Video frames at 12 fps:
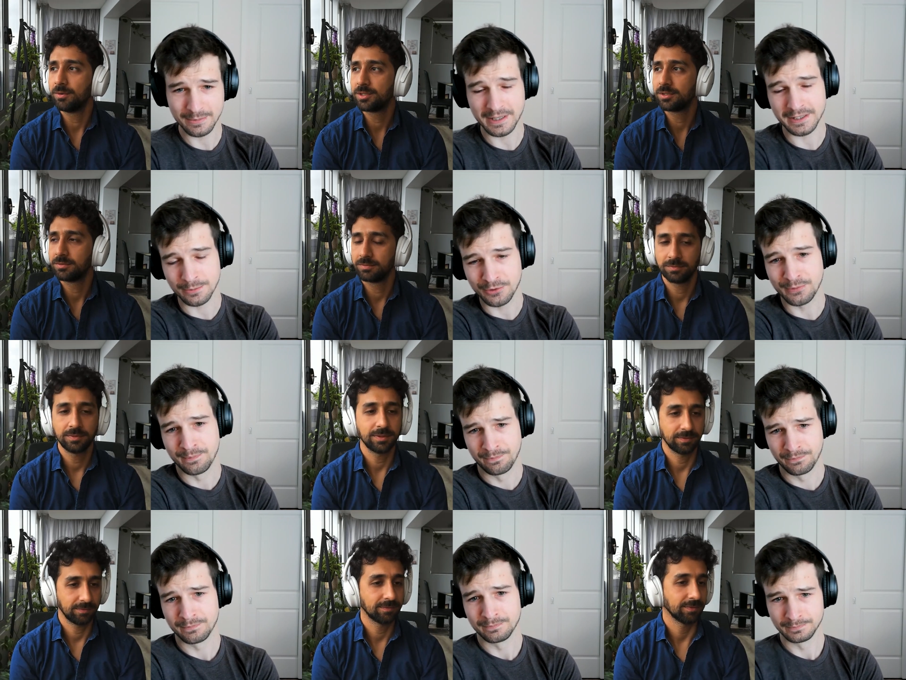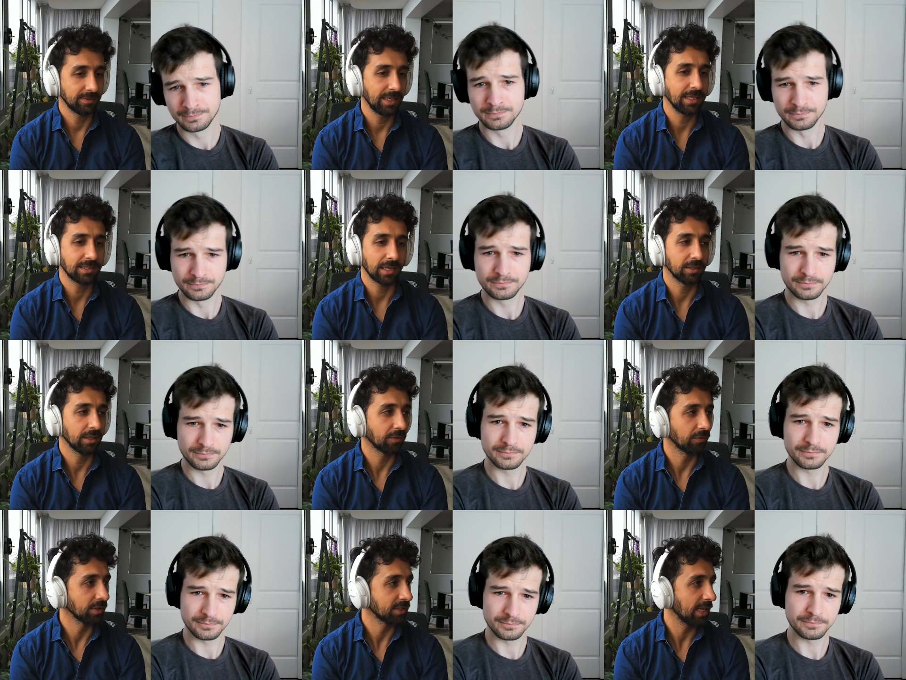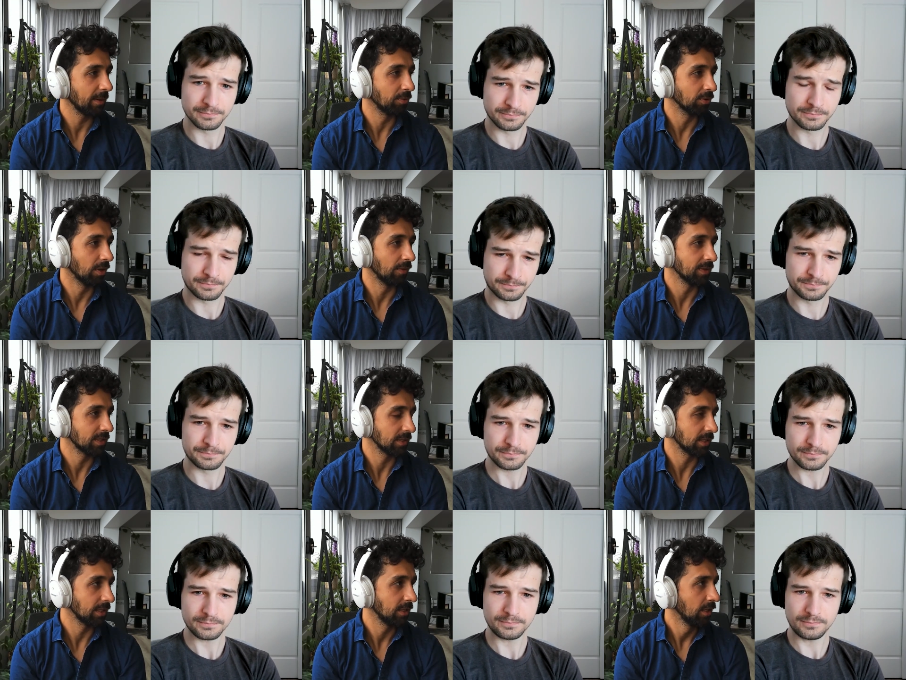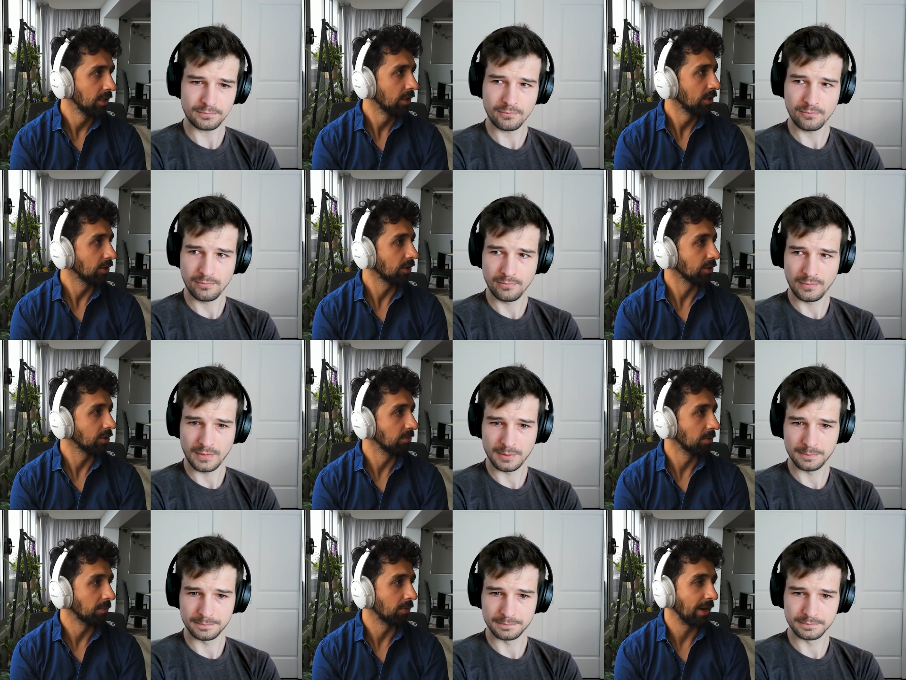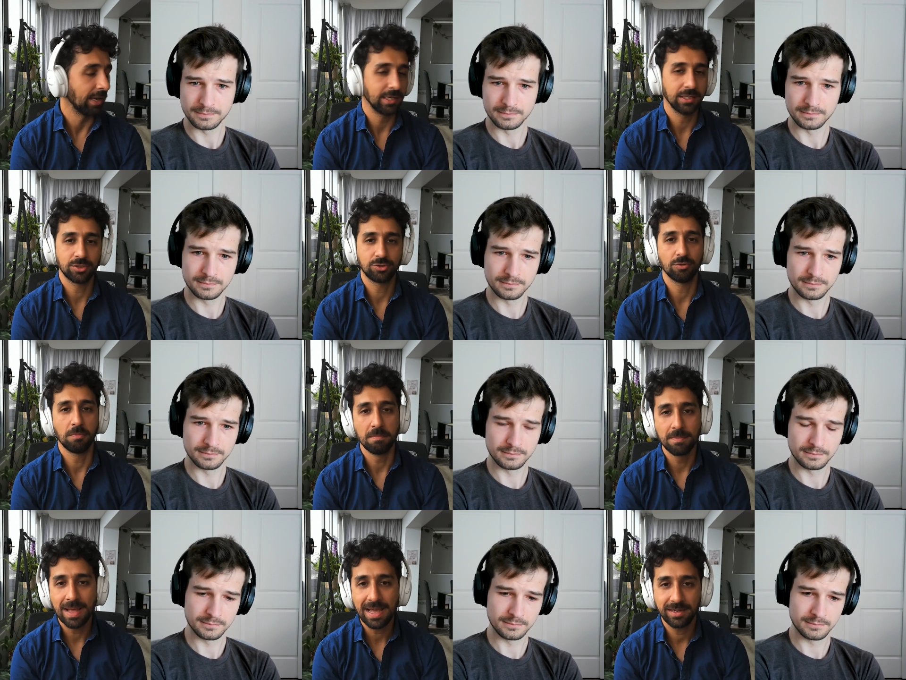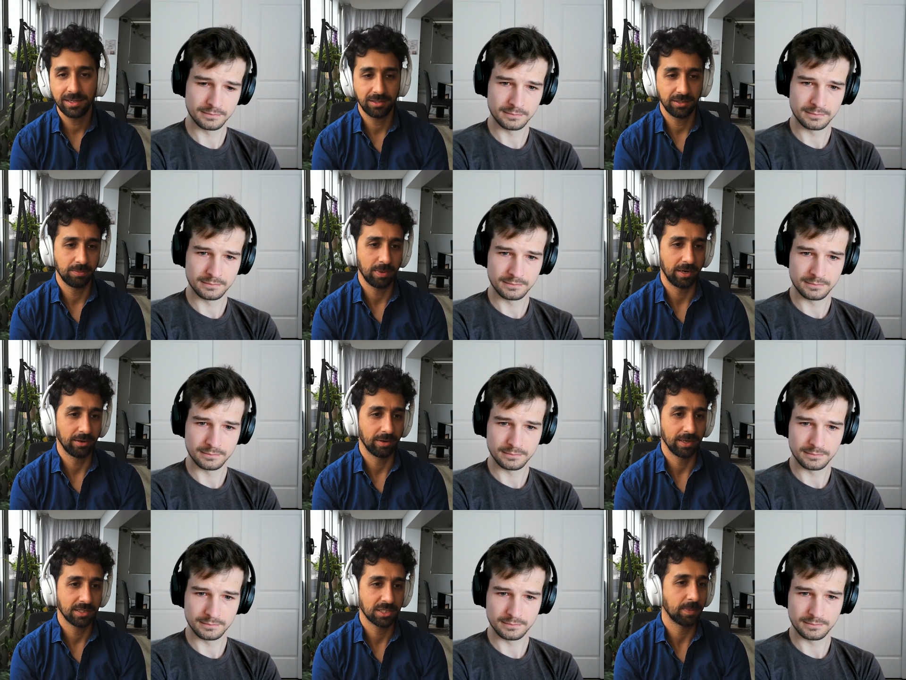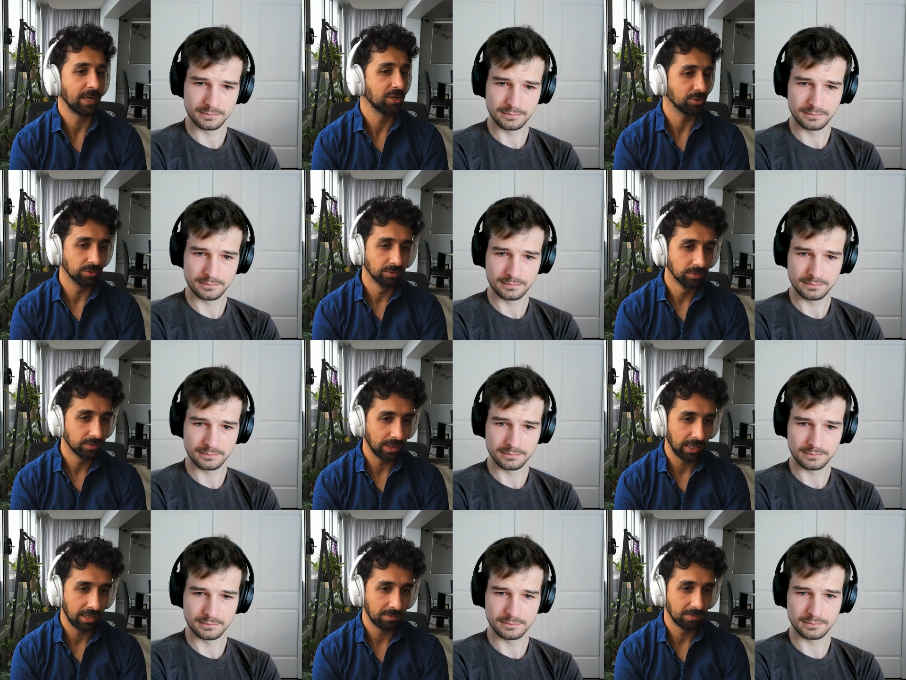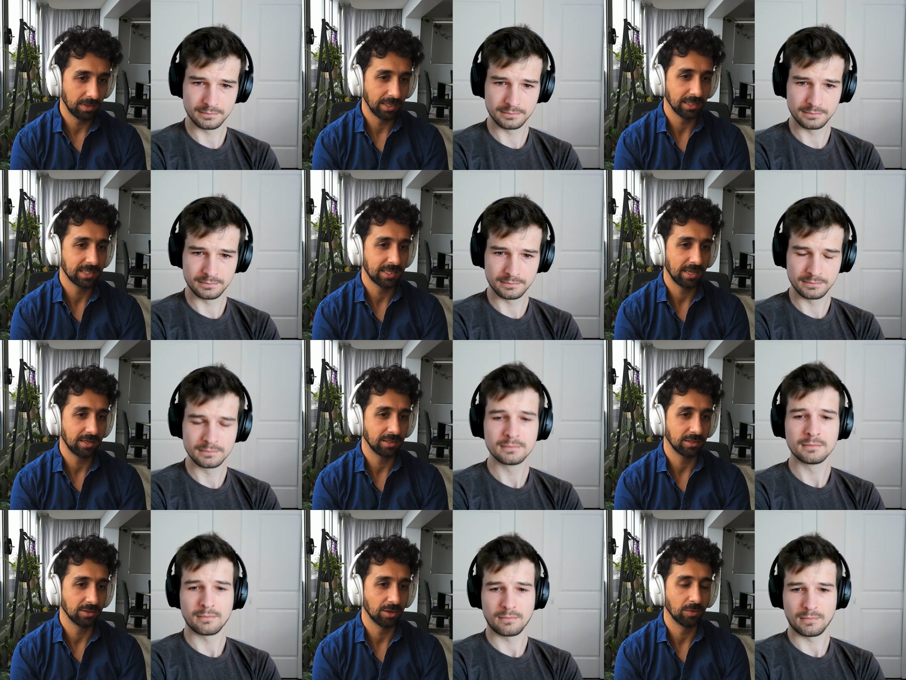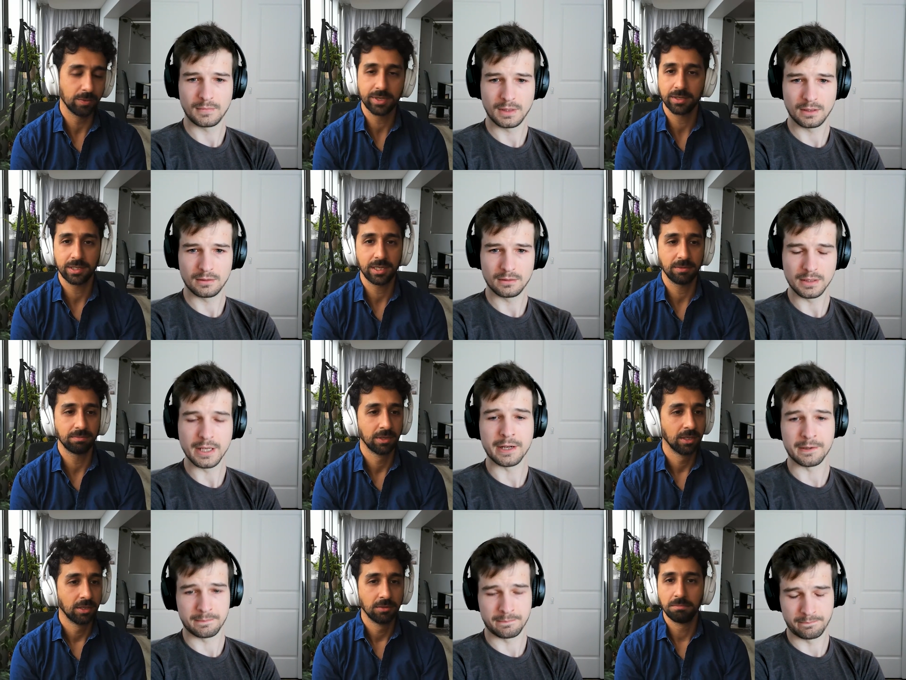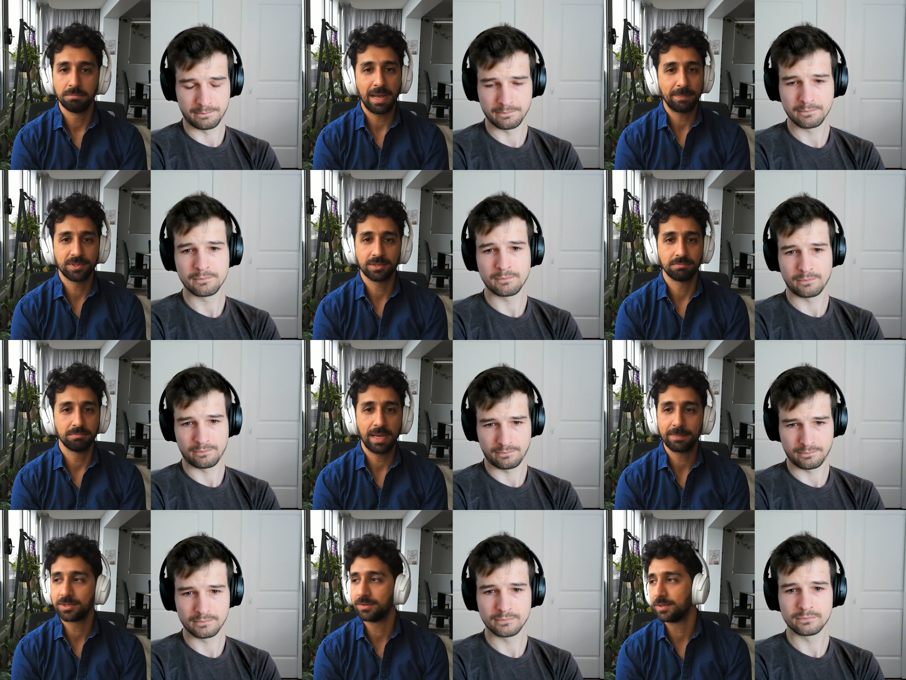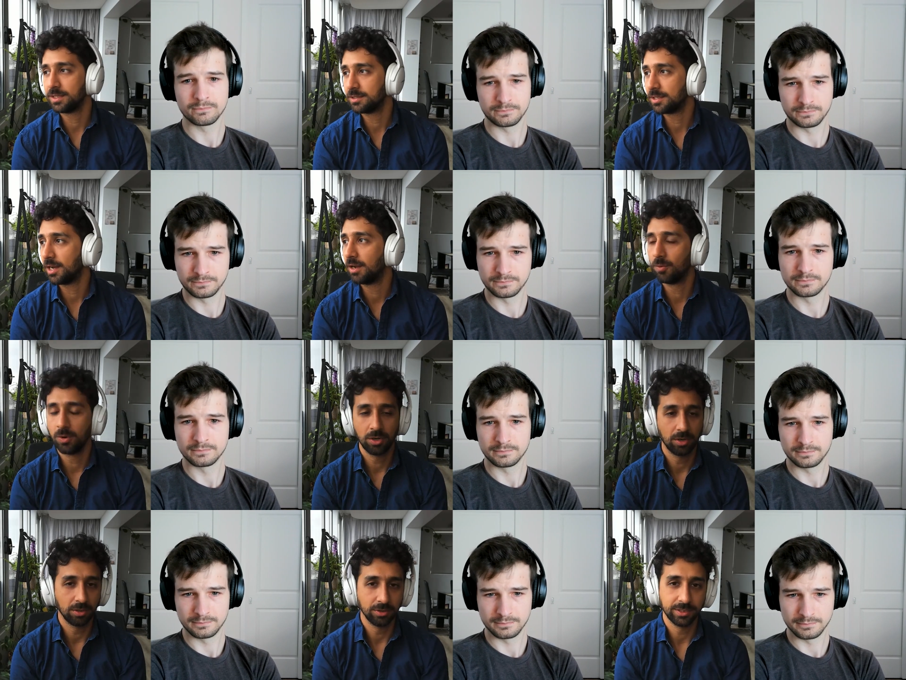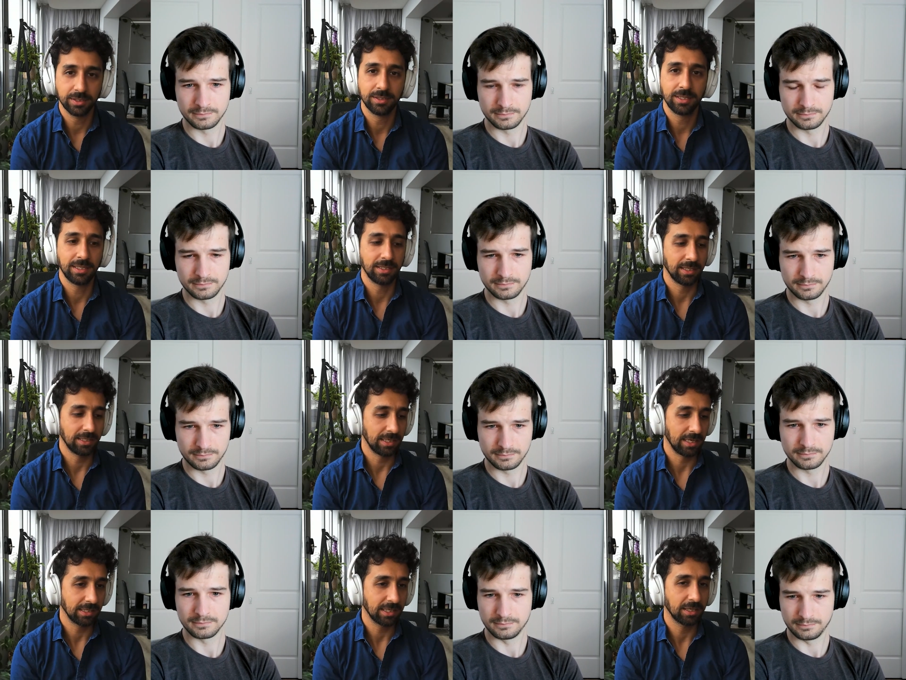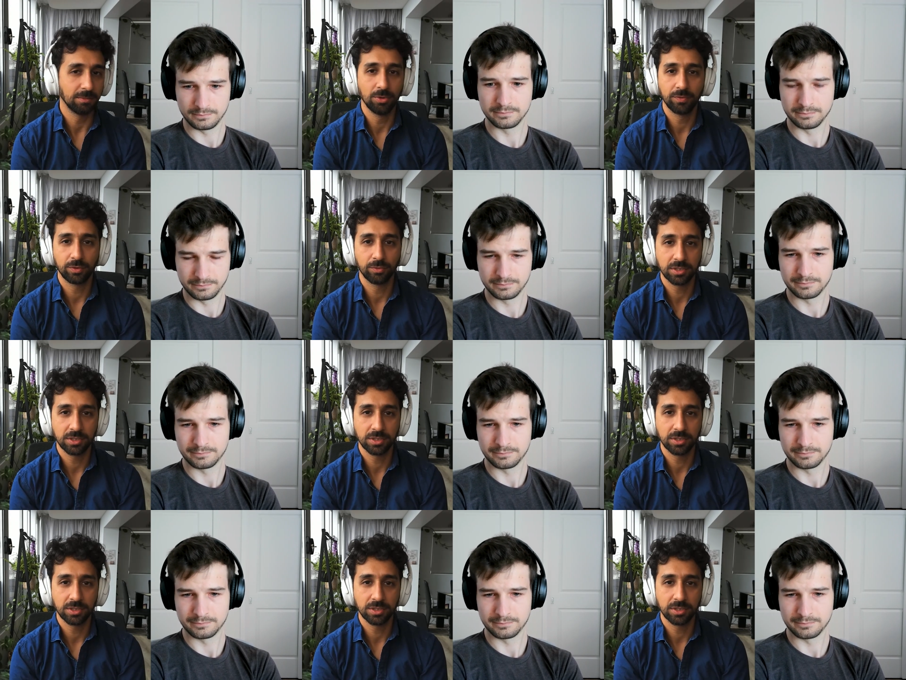Speaker 1: That's possible. Exactly. Like for example, obviously, the human brain is dramatically better at spatial um, understanding. You know, we can keep maps maps of the entire world and and and, and kind of move